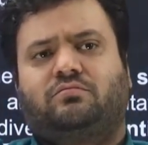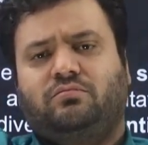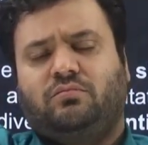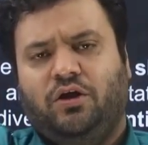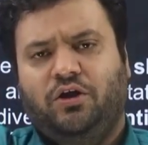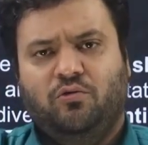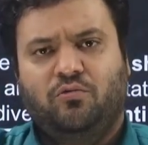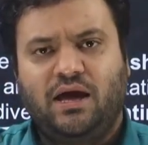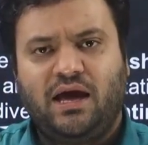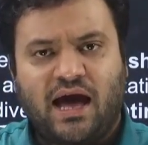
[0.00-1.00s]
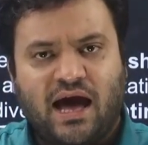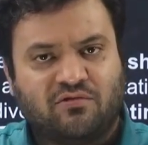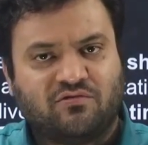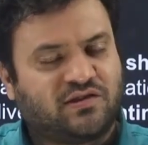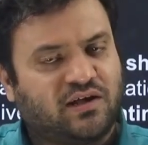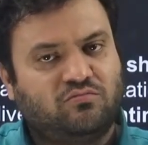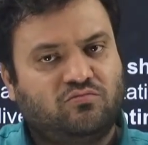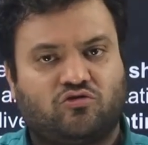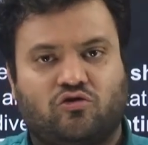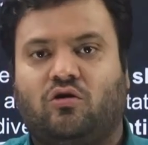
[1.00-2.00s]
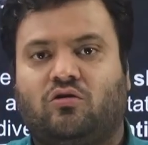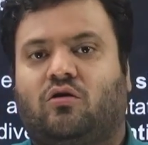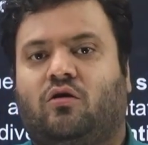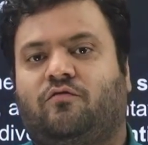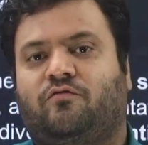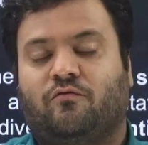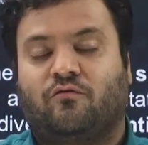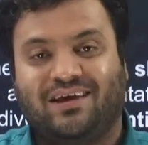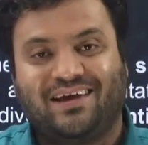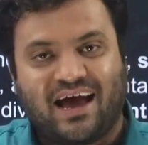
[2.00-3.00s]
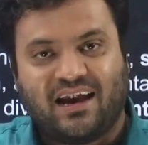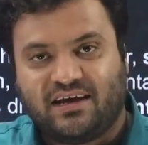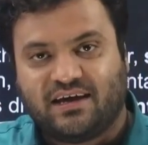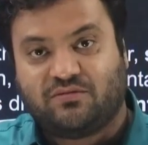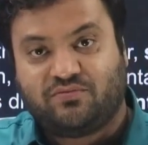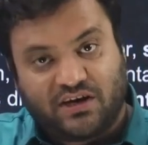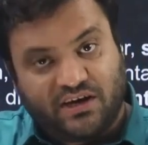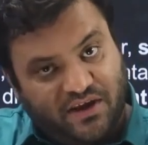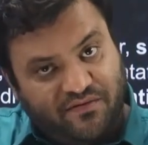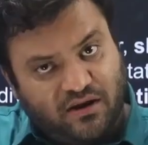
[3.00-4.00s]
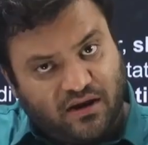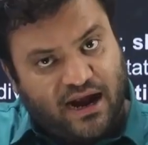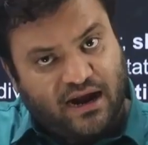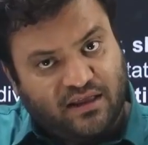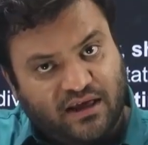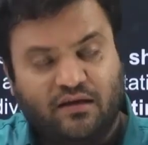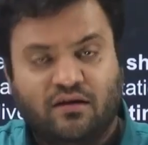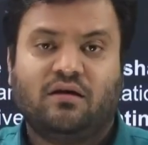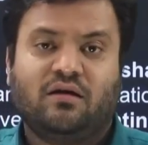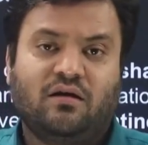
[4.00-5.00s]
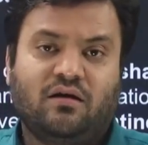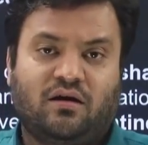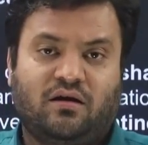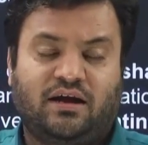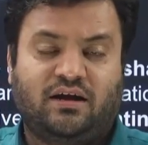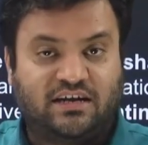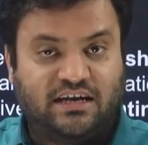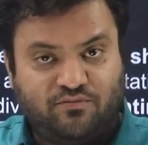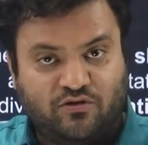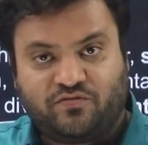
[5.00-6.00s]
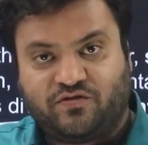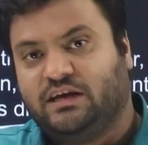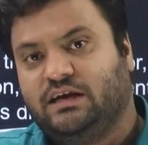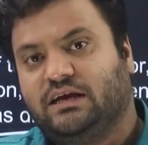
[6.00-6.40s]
you may have some sort of volcanic eruption even at the like a depth of sea.